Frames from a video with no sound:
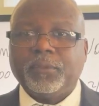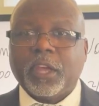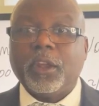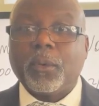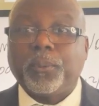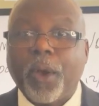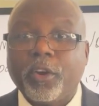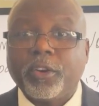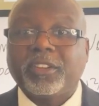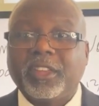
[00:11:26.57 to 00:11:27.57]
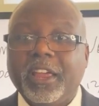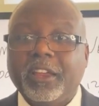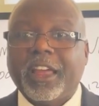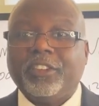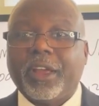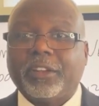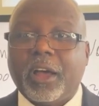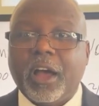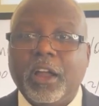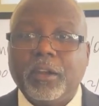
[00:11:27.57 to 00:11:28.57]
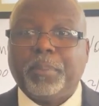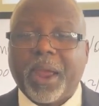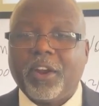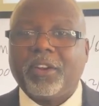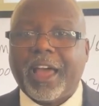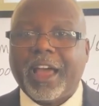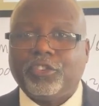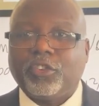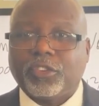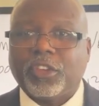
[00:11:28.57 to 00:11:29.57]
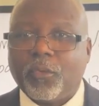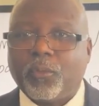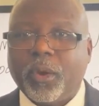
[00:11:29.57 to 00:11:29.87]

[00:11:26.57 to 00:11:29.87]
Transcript: and the first thing that you have to unparalyze yourself